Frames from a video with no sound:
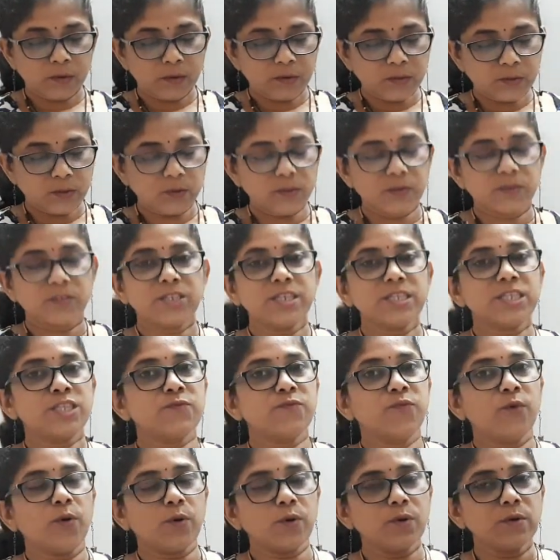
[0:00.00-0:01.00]
So
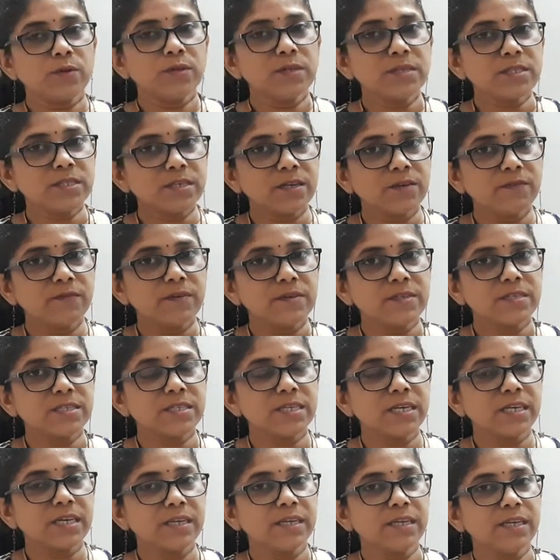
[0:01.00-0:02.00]
just follow this reverse
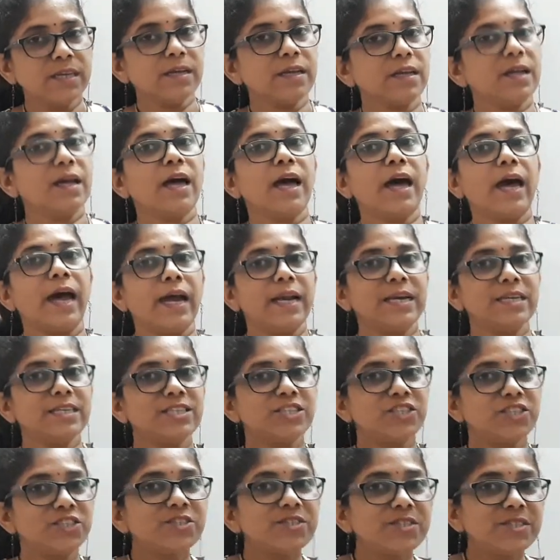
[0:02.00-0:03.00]
technique and
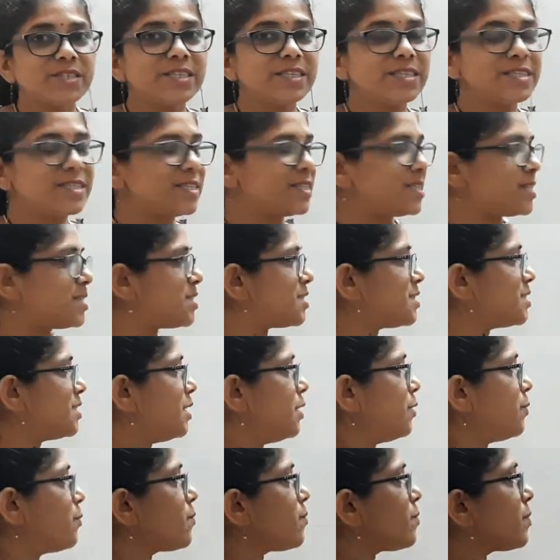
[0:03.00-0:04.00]
just
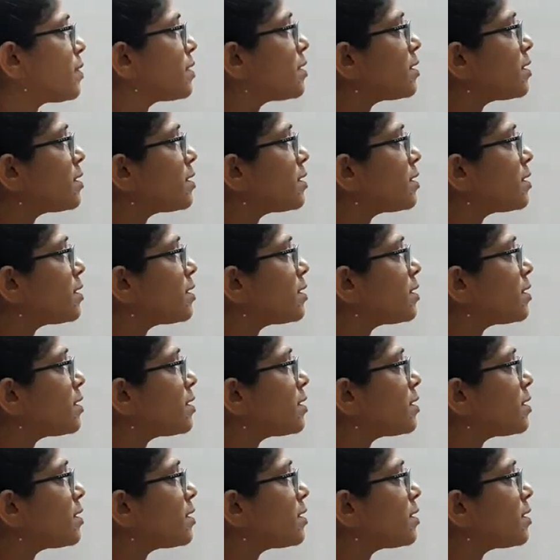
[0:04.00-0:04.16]
see,